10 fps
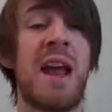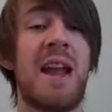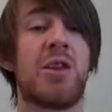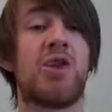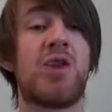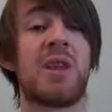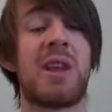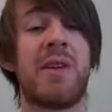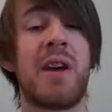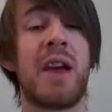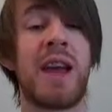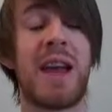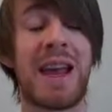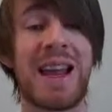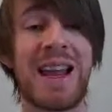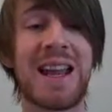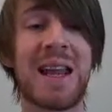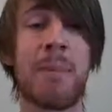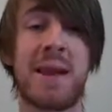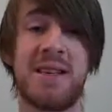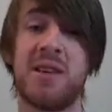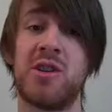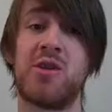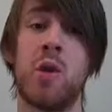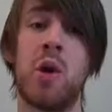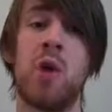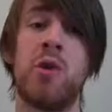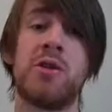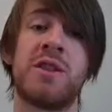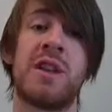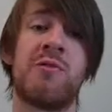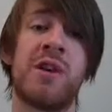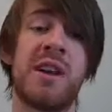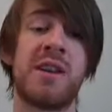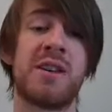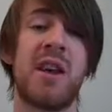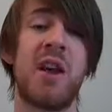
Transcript: and it should give a clear message to all those that read it